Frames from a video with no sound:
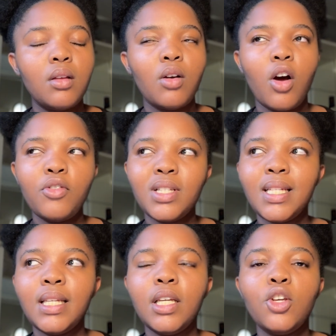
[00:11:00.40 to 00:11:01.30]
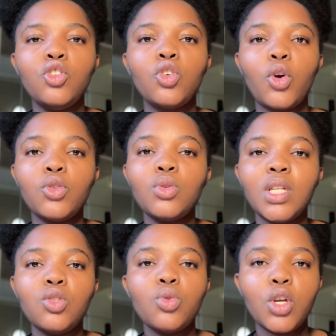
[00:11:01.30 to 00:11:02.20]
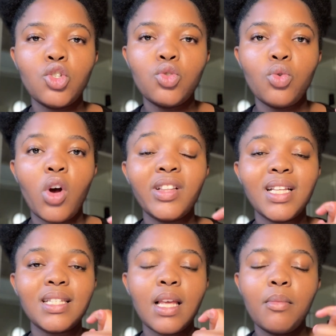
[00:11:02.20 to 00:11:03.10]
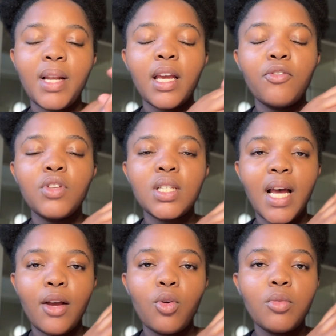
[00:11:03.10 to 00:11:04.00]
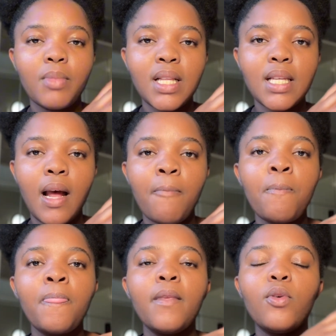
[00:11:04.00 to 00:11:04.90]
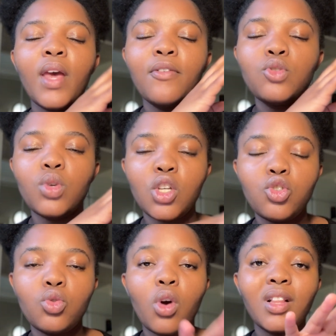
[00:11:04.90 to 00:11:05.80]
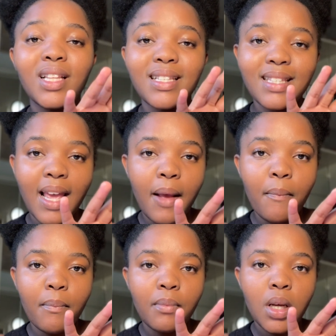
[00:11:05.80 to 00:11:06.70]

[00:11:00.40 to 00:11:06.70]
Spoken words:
Obviously, you're going to need to issue on the same, like if it's a high court matter, you have to issue on the same